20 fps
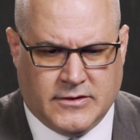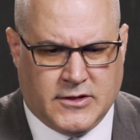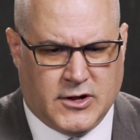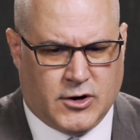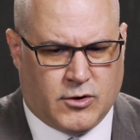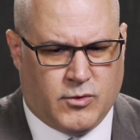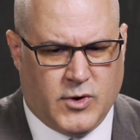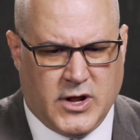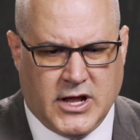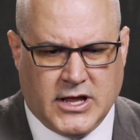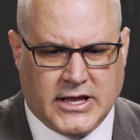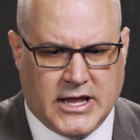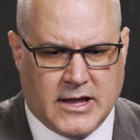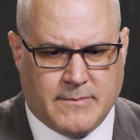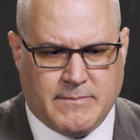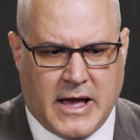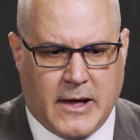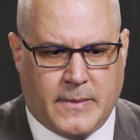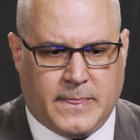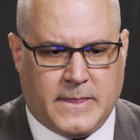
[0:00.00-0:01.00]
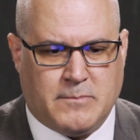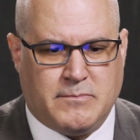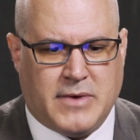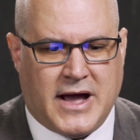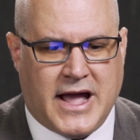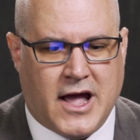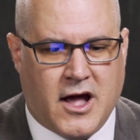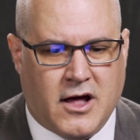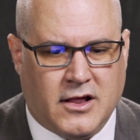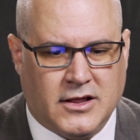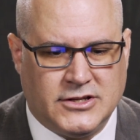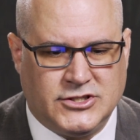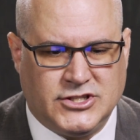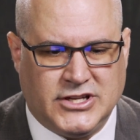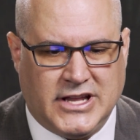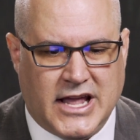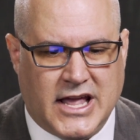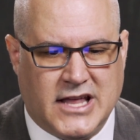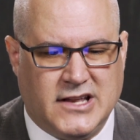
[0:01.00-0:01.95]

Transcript: they're really about the biology